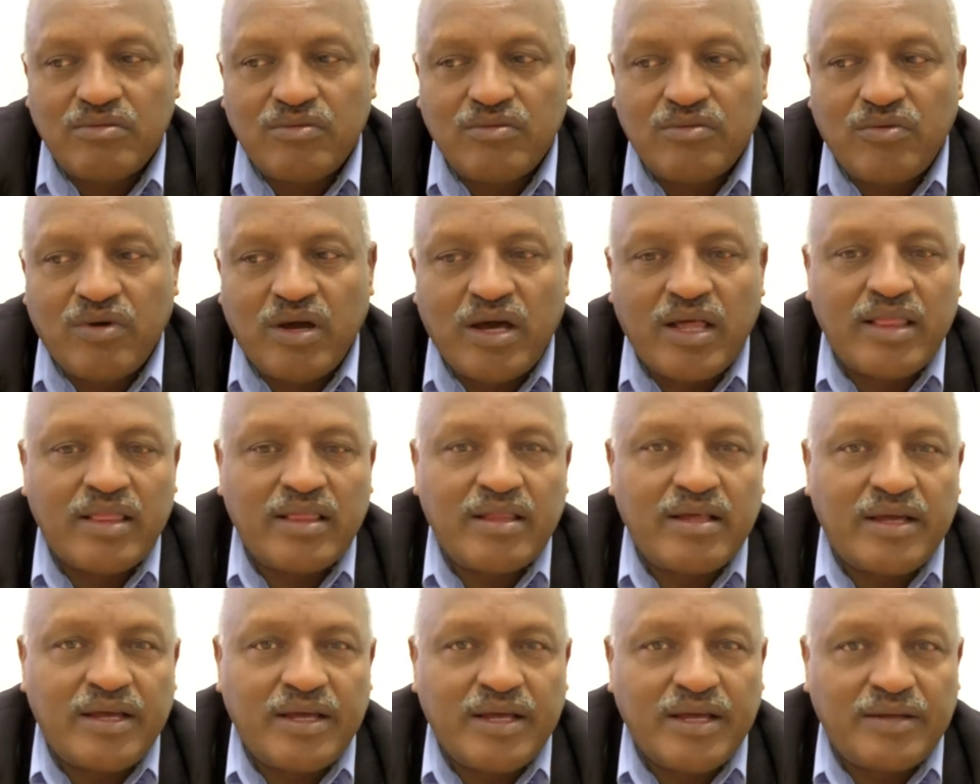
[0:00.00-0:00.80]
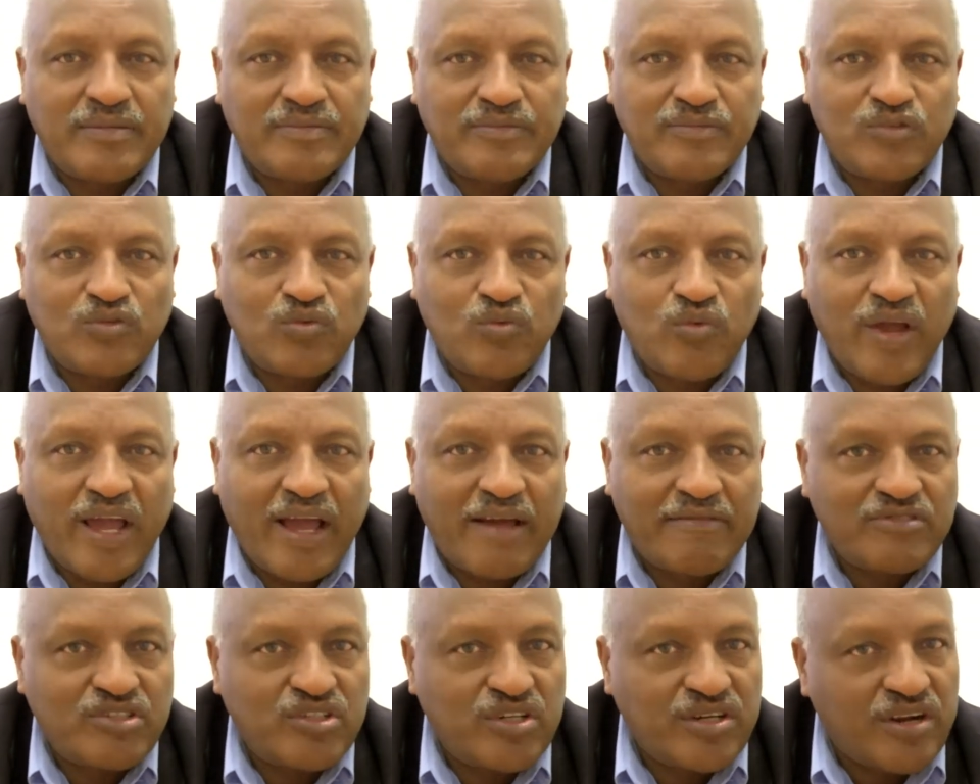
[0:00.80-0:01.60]
We
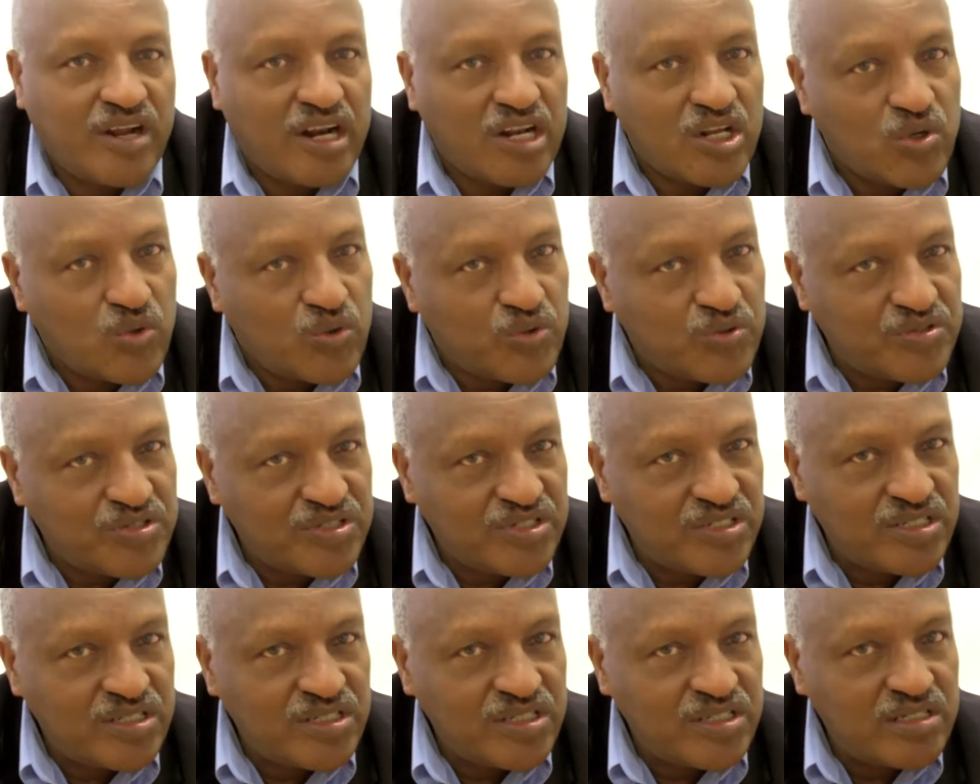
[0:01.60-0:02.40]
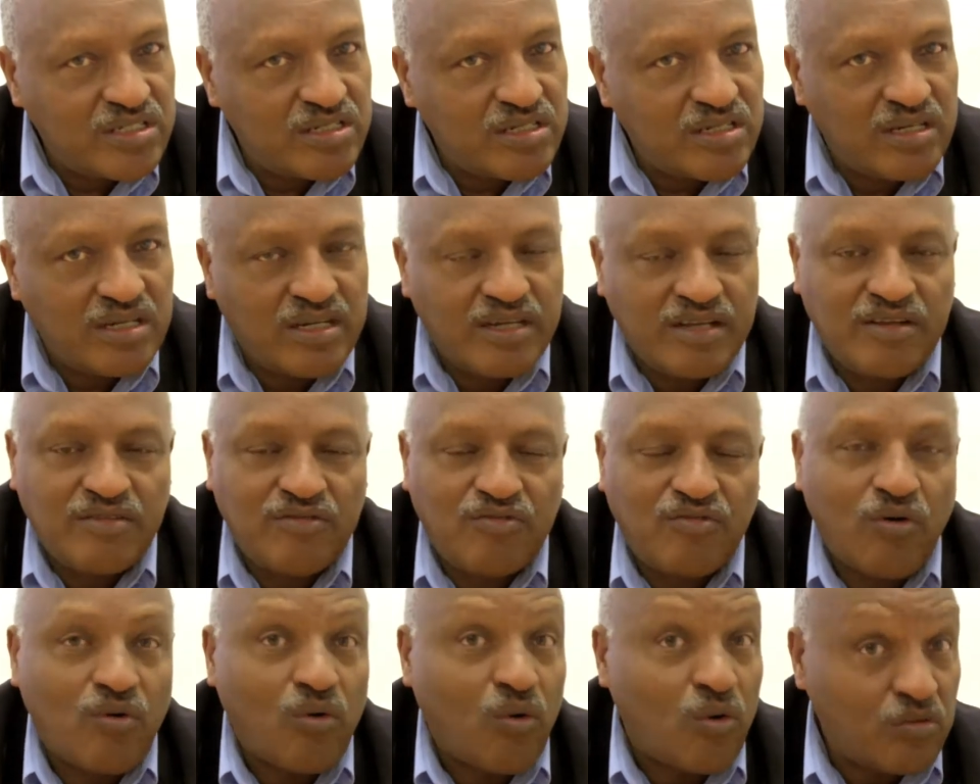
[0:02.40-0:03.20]
have general courses
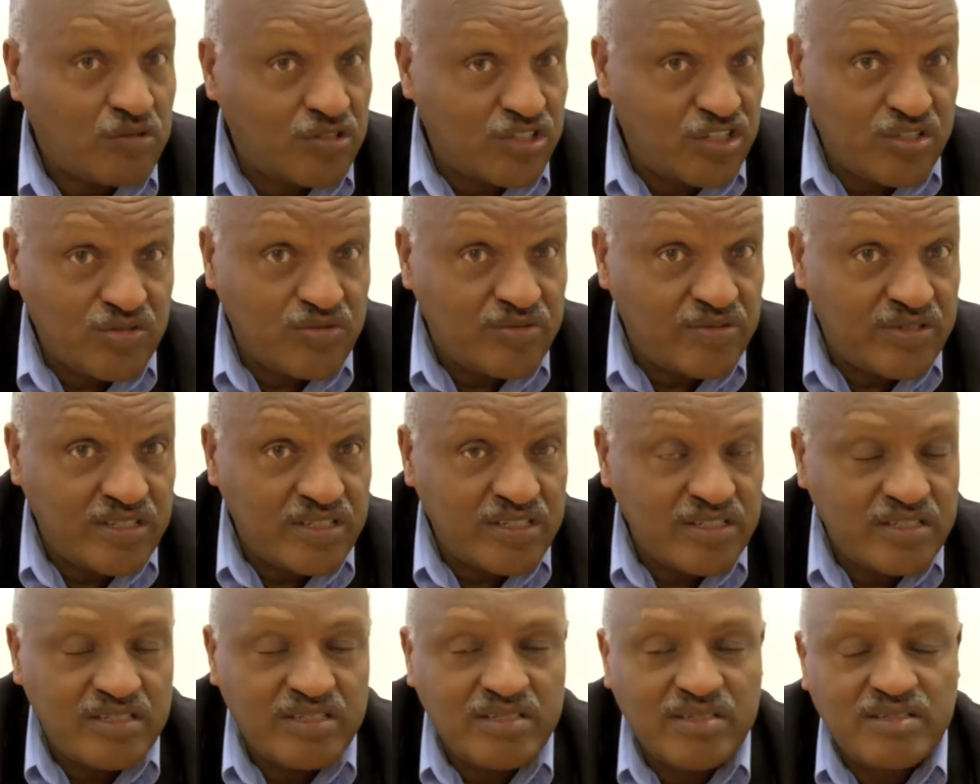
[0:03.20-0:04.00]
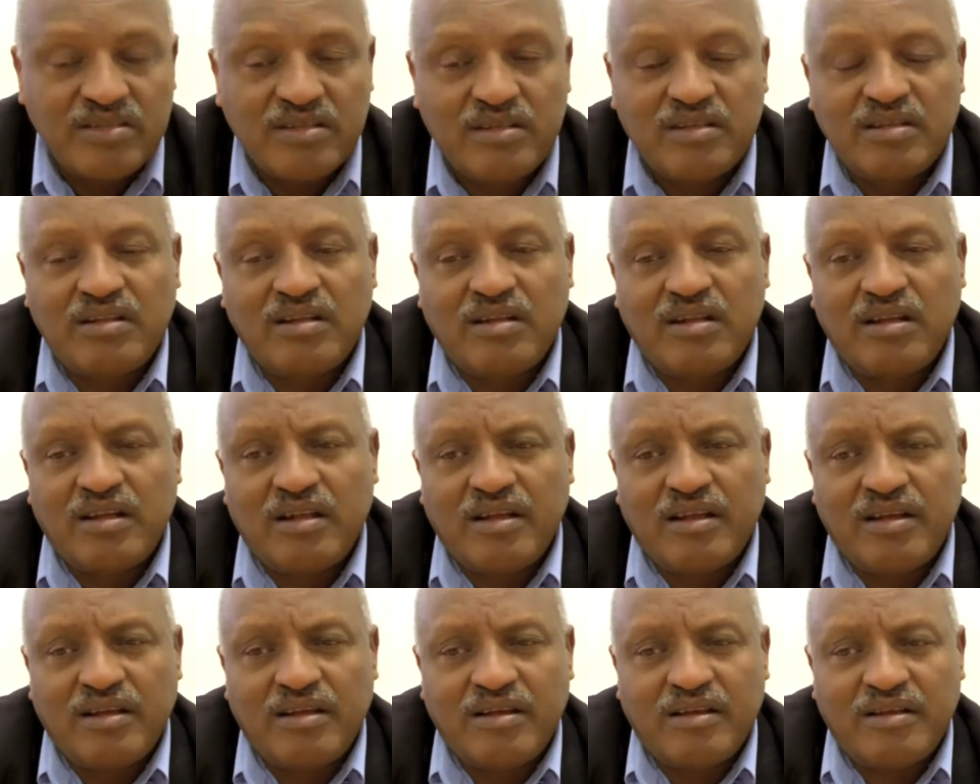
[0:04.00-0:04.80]
for all students,
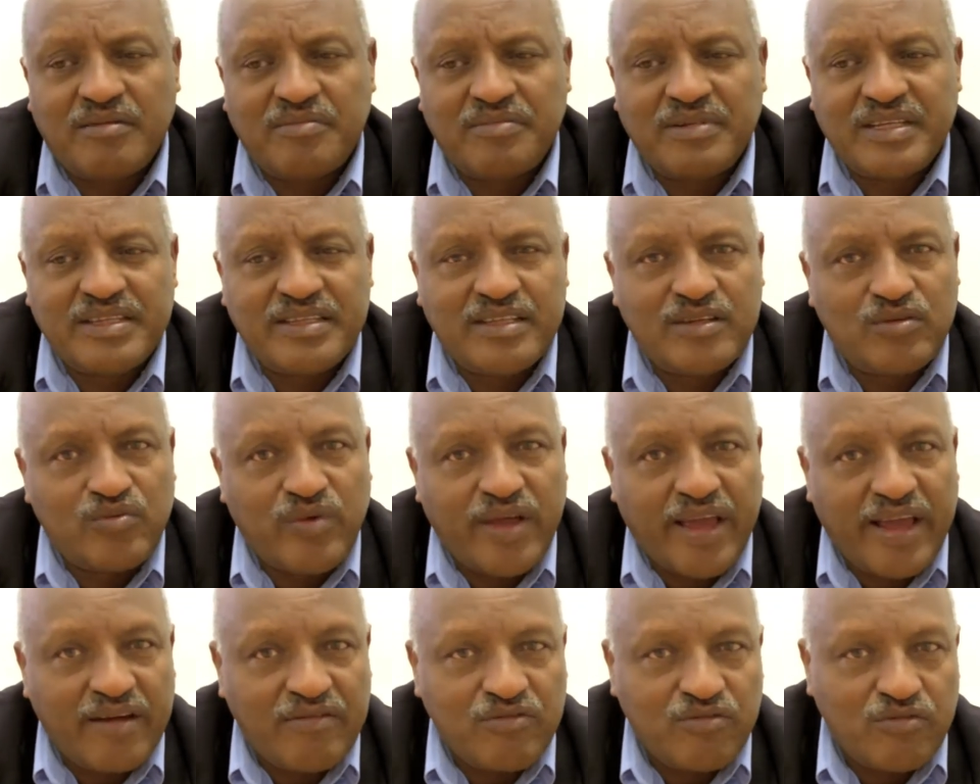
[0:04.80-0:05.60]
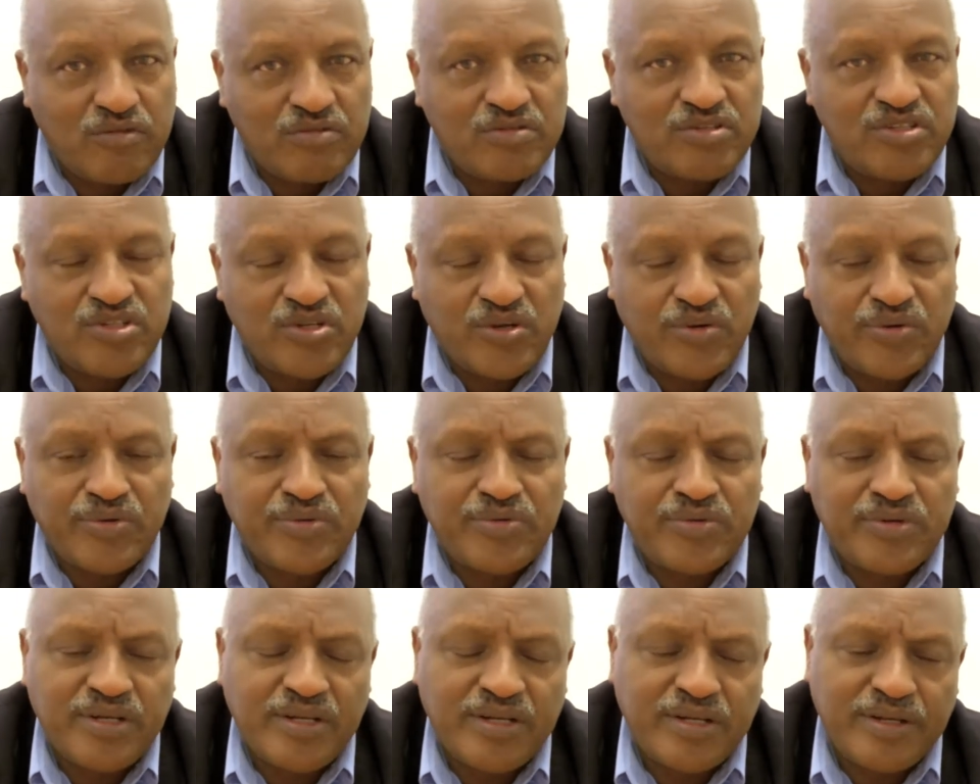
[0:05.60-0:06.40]
but then we have also